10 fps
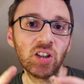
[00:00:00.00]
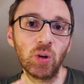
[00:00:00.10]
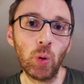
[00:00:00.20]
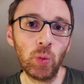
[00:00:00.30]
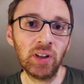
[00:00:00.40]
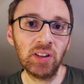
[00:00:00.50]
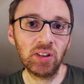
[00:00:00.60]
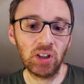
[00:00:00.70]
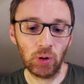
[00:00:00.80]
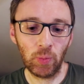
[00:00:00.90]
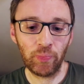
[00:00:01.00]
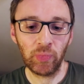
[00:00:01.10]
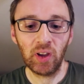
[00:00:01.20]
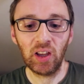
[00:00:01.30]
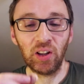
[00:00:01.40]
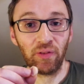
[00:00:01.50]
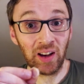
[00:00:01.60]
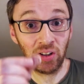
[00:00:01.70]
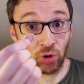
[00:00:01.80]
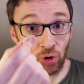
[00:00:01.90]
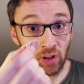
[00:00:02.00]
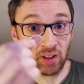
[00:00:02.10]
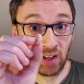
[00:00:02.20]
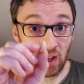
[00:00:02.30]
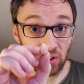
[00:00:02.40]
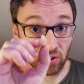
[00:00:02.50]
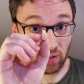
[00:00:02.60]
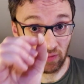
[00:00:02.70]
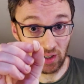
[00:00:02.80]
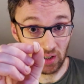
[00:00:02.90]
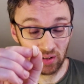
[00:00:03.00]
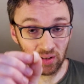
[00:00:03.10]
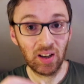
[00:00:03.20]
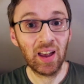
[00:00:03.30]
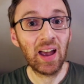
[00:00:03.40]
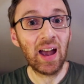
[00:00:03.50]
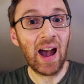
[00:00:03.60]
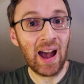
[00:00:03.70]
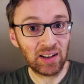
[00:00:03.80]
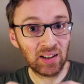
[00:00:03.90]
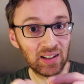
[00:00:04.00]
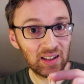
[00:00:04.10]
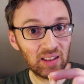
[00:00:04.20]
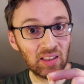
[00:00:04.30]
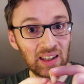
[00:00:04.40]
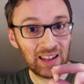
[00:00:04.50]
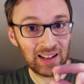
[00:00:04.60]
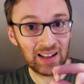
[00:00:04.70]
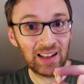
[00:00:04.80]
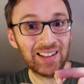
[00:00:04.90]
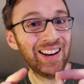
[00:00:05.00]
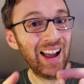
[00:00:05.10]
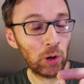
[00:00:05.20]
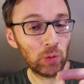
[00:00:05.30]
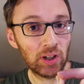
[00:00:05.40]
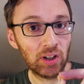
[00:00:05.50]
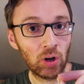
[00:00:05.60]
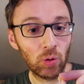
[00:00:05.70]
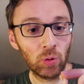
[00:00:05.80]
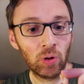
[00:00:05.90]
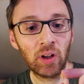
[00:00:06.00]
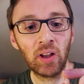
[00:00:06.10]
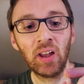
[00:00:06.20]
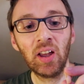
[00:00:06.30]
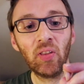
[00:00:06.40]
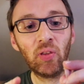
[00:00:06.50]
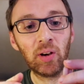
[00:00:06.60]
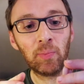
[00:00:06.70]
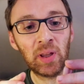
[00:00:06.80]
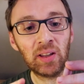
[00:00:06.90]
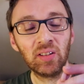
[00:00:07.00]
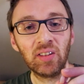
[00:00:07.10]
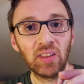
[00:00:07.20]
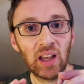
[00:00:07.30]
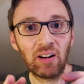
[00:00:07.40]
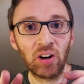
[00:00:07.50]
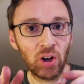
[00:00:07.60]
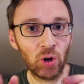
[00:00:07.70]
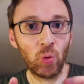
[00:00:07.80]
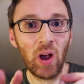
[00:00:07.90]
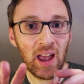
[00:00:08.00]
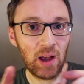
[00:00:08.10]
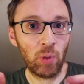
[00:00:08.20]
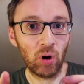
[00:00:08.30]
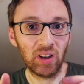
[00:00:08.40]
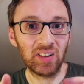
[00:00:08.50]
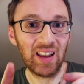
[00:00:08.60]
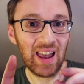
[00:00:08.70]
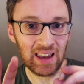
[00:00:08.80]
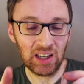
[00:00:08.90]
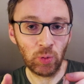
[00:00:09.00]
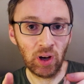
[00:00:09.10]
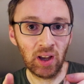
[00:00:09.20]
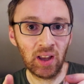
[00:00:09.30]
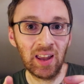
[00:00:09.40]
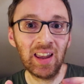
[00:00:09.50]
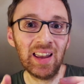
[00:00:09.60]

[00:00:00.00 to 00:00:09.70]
So what we need to do is find an orientation of this and the inlet and outlet hole that means that there are no air pockets anywhere